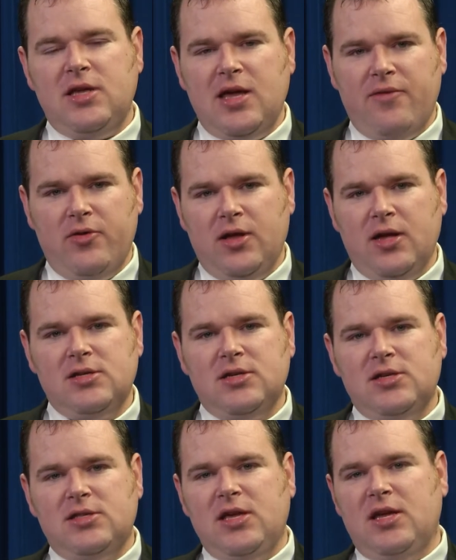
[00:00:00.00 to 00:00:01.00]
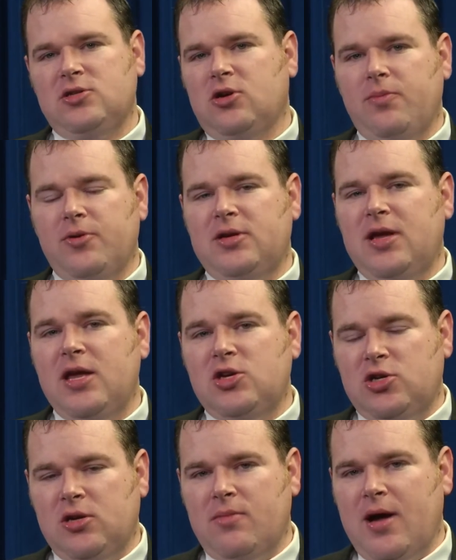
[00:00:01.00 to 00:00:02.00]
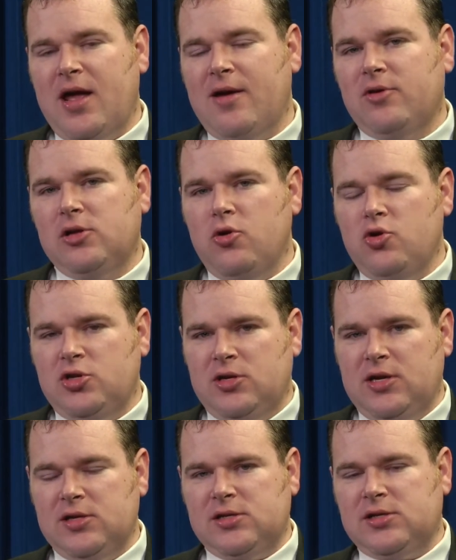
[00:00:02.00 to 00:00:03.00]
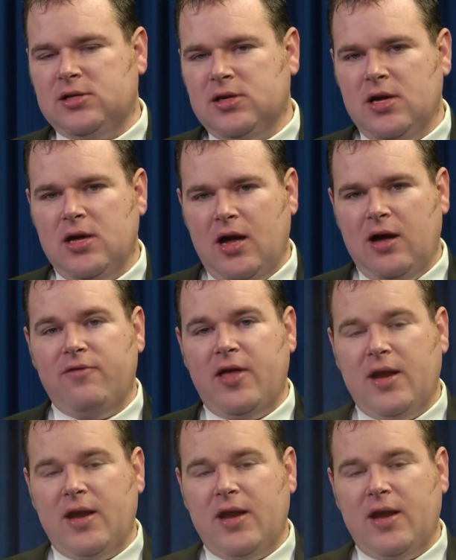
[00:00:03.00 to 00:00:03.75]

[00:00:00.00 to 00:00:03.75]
evidence, it's the interpretation by evolutionists of that